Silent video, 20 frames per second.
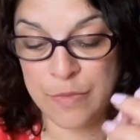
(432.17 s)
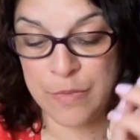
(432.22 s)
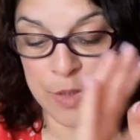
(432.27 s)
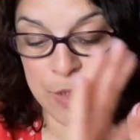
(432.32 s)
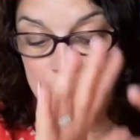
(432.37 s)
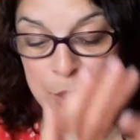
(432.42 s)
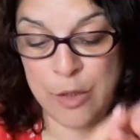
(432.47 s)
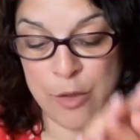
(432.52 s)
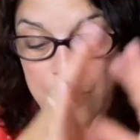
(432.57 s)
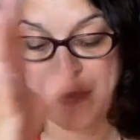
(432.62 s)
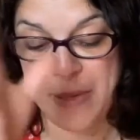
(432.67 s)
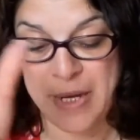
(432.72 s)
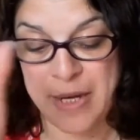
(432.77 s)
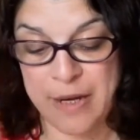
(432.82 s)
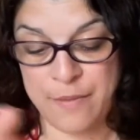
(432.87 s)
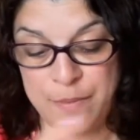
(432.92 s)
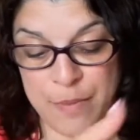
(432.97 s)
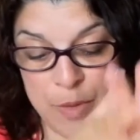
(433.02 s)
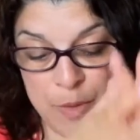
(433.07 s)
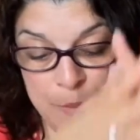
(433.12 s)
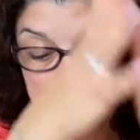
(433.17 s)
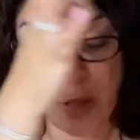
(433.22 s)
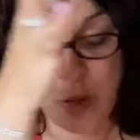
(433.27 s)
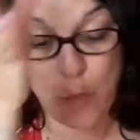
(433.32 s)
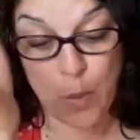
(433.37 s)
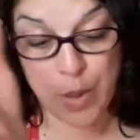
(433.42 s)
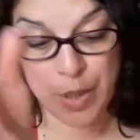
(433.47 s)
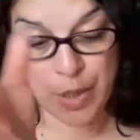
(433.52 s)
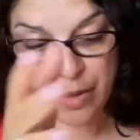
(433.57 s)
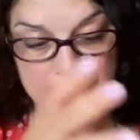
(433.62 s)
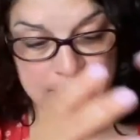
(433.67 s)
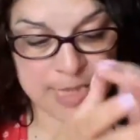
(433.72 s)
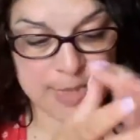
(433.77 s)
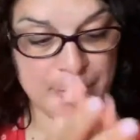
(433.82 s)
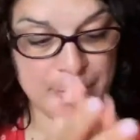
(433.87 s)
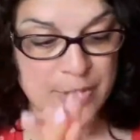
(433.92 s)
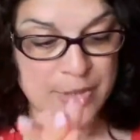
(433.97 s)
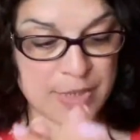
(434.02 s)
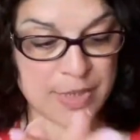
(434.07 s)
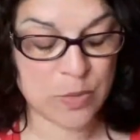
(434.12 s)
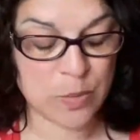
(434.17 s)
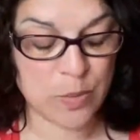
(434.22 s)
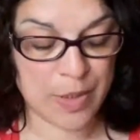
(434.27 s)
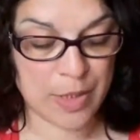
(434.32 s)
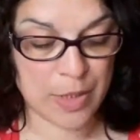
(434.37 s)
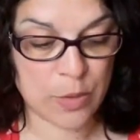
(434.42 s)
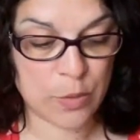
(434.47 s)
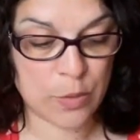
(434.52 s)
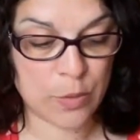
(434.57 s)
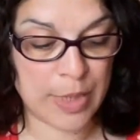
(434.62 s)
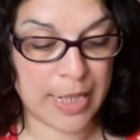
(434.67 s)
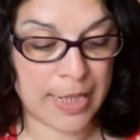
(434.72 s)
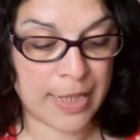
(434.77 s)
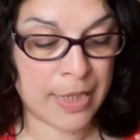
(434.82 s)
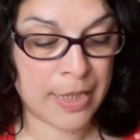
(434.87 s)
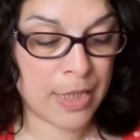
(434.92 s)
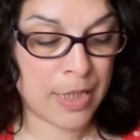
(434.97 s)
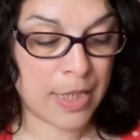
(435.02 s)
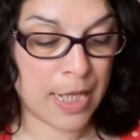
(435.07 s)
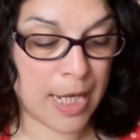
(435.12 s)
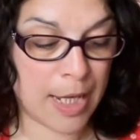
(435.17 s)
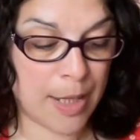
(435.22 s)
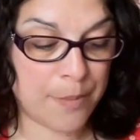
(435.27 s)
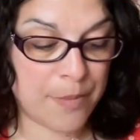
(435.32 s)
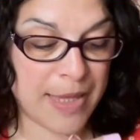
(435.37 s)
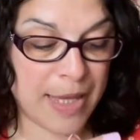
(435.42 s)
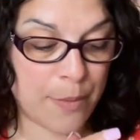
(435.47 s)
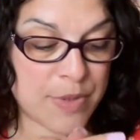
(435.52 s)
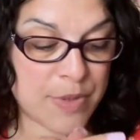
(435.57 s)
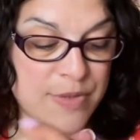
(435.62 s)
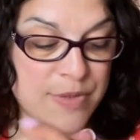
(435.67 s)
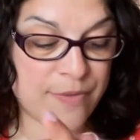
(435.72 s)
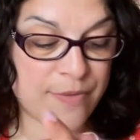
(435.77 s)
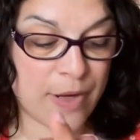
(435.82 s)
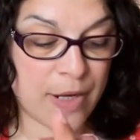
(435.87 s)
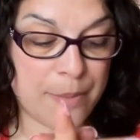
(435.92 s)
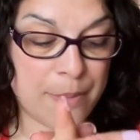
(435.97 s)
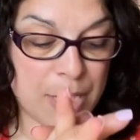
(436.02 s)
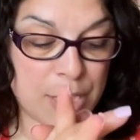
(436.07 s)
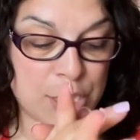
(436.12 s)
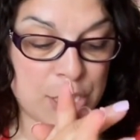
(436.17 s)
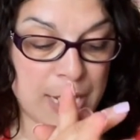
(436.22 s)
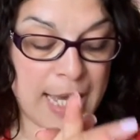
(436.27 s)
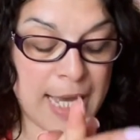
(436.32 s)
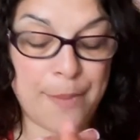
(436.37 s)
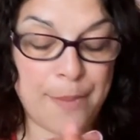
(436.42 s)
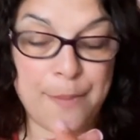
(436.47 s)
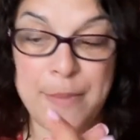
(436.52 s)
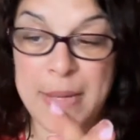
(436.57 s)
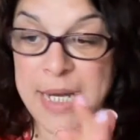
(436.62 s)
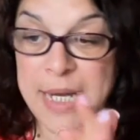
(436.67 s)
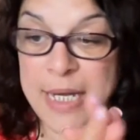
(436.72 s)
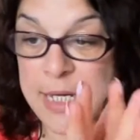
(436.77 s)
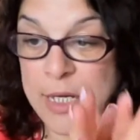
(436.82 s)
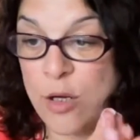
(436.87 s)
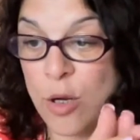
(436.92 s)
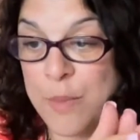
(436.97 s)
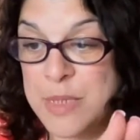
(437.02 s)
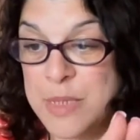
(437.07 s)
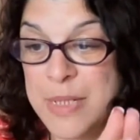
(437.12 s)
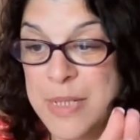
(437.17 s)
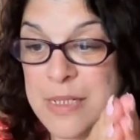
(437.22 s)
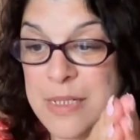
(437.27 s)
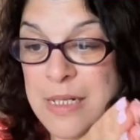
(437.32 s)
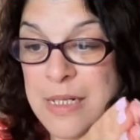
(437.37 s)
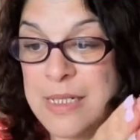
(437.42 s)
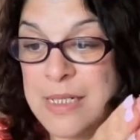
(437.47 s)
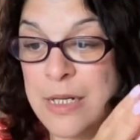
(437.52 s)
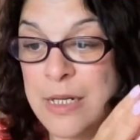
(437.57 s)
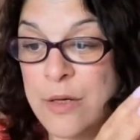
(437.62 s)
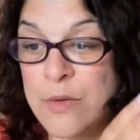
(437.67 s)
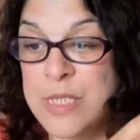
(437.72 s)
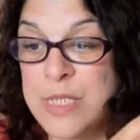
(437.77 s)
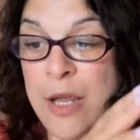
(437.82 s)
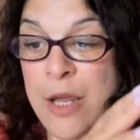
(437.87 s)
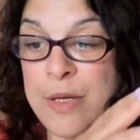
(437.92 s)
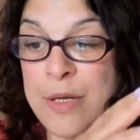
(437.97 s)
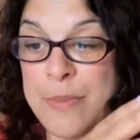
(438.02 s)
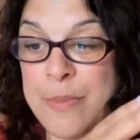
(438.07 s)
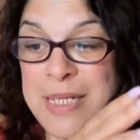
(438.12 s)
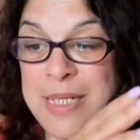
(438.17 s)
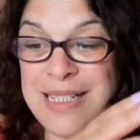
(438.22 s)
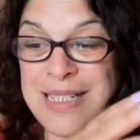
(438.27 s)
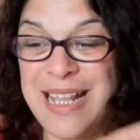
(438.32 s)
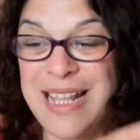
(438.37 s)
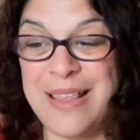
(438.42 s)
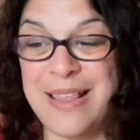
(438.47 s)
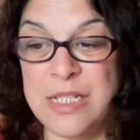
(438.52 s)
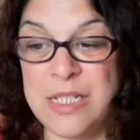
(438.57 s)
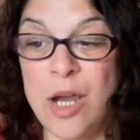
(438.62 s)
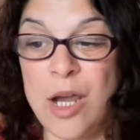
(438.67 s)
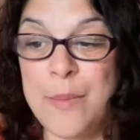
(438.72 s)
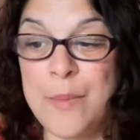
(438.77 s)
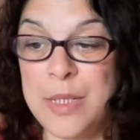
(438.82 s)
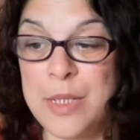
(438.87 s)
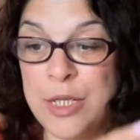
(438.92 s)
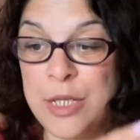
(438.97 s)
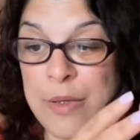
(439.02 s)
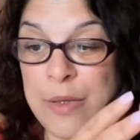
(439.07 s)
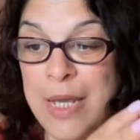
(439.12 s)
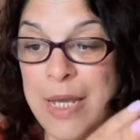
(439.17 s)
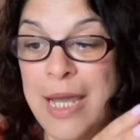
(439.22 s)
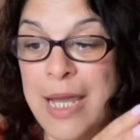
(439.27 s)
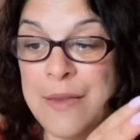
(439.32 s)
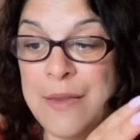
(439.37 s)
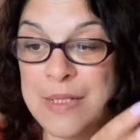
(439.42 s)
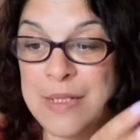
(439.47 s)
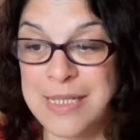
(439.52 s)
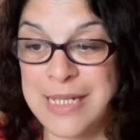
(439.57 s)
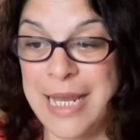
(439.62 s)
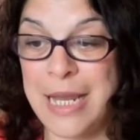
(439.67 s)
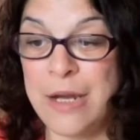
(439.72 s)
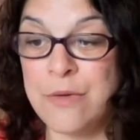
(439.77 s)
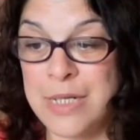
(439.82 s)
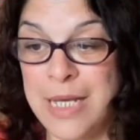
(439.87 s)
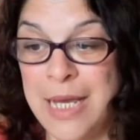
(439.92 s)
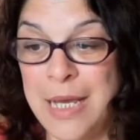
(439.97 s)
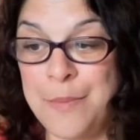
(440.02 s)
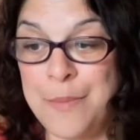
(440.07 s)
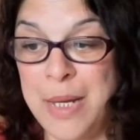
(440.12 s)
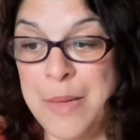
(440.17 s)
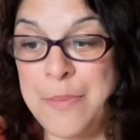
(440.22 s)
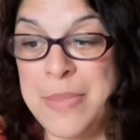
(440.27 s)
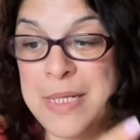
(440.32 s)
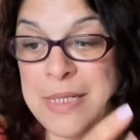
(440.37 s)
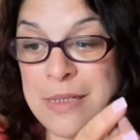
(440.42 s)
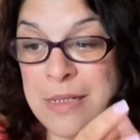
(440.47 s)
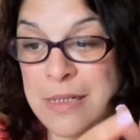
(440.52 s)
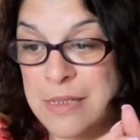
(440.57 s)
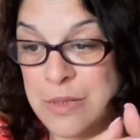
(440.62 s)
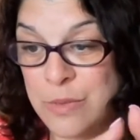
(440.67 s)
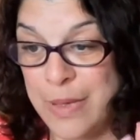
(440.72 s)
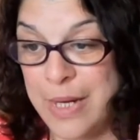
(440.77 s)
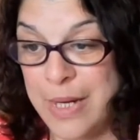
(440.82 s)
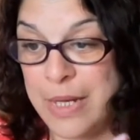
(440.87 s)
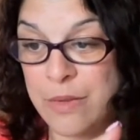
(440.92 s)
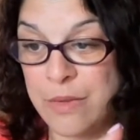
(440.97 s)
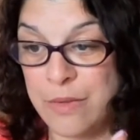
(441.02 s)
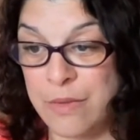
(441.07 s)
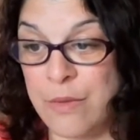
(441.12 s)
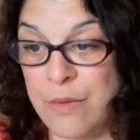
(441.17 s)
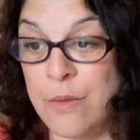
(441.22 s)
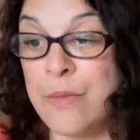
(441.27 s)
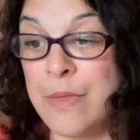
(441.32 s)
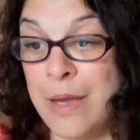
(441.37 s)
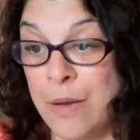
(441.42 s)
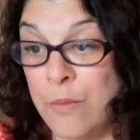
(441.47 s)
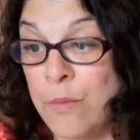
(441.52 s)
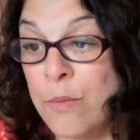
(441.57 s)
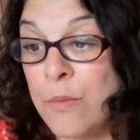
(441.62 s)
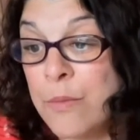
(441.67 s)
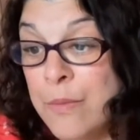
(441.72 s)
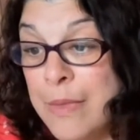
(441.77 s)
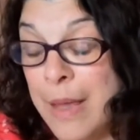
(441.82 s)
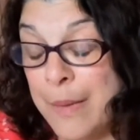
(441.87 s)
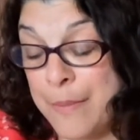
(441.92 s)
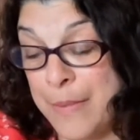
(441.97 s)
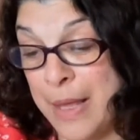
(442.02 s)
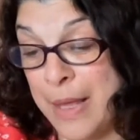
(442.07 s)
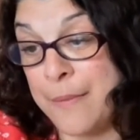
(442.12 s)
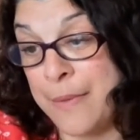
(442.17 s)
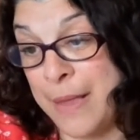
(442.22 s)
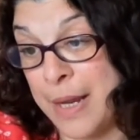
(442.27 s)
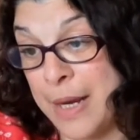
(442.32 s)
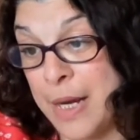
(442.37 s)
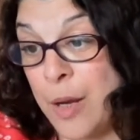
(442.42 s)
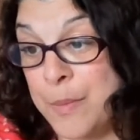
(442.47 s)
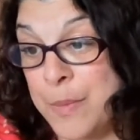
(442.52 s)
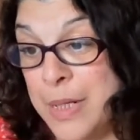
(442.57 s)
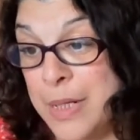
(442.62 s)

you know, the big one, I suppose, is one I call it. That was very much a handmade e-commerce business, and it was the only business at that time in the UK that scaled a handmade business the way that